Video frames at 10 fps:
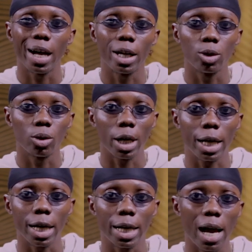hand on
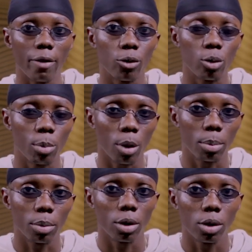like an Afropop
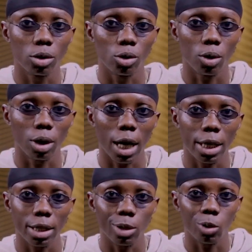song,
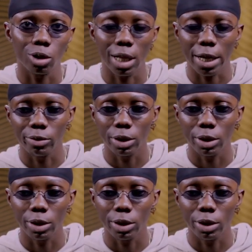and it was like